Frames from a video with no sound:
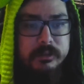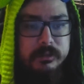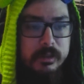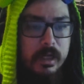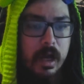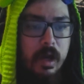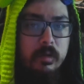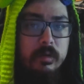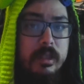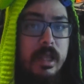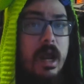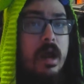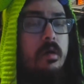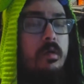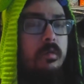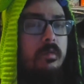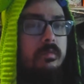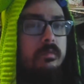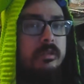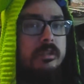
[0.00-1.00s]
how
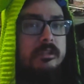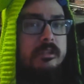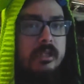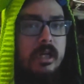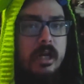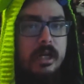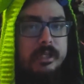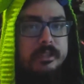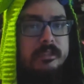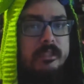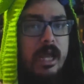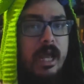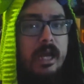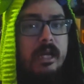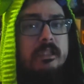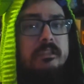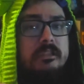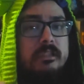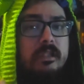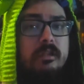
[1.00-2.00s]
that designs
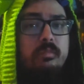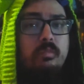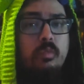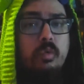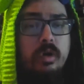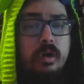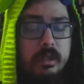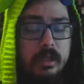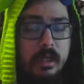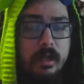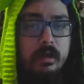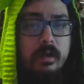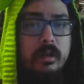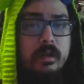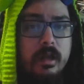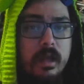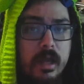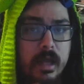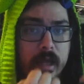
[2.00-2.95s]
actually work and